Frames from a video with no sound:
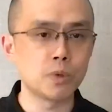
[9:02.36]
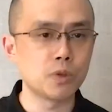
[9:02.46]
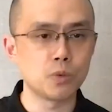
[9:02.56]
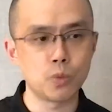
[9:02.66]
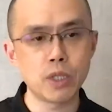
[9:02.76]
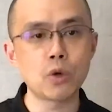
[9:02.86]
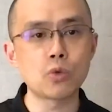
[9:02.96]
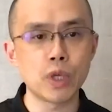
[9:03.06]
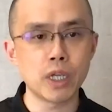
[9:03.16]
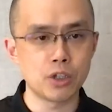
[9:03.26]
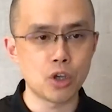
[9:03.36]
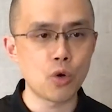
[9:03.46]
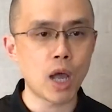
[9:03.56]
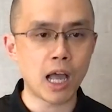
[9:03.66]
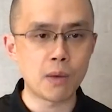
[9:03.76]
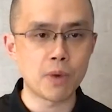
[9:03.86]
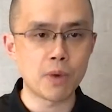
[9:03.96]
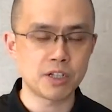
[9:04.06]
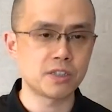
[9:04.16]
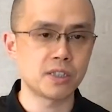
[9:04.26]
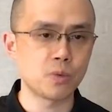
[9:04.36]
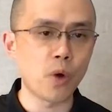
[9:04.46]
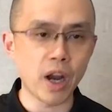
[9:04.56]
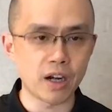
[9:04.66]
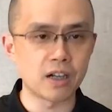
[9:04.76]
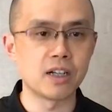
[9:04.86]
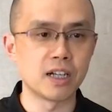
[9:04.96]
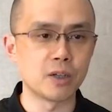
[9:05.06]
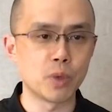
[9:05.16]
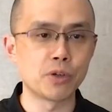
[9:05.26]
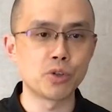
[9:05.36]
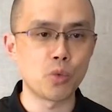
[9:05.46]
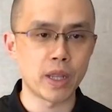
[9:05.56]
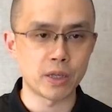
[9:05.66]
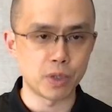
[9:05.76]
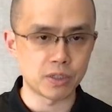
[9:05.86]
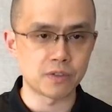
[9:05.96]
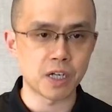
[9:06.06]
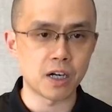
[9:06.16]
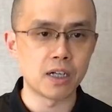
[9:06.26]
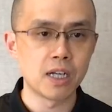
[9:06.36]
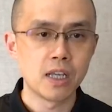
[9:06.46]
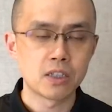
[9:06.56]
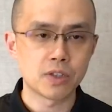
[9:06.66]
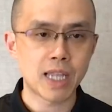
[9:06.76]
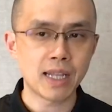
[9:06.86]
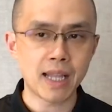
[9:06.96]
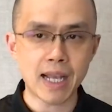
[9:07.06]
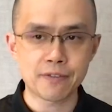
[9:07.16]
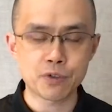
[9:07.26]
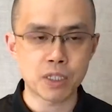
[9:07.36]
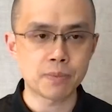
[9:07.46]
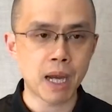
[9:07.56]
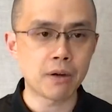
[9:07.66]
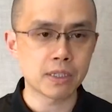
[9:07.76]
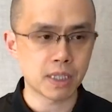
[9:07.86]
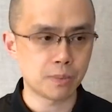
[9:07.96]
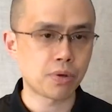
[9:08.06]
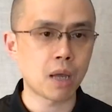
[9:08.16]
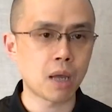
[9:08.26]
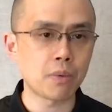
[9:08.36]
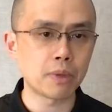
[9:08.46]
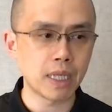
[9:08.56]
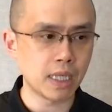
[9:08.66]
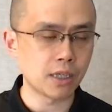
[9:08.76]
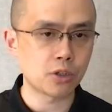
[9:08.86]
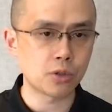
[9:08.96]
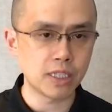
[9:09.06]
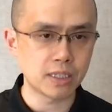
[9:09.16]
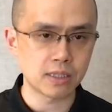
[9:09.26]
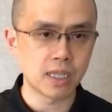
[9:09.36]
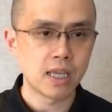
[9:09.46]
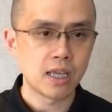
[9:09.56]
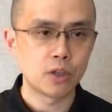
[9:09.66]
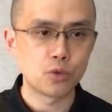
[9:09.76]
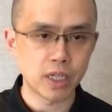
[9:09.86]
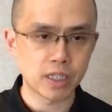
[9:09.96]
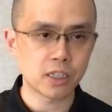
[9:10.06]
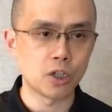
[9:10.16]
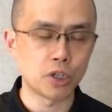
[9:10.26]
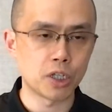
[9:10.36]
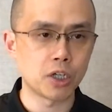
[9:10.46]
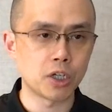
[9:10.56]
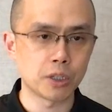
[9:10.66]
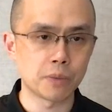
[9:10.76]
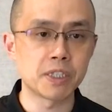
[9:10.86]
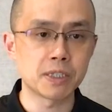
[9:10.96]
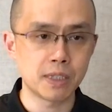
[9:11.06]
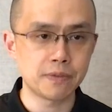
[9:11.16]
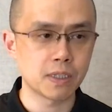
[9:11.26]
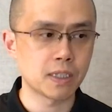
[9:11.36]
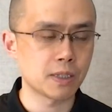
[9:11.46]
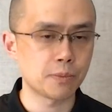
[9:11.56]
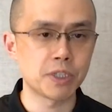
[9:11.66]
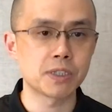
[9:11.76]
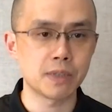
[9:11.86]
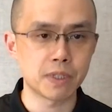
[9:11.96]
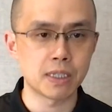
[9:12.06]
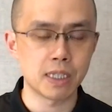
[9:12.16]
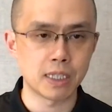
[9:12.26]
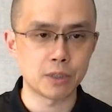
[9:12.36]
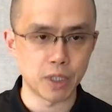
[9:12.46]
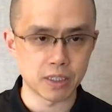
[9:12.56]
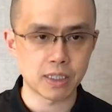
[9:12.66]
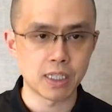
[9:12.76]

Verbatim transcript: we don't really know how much is where. We don't know where the reserves are. So that lack of transparency probably increases risk or the perceived risk.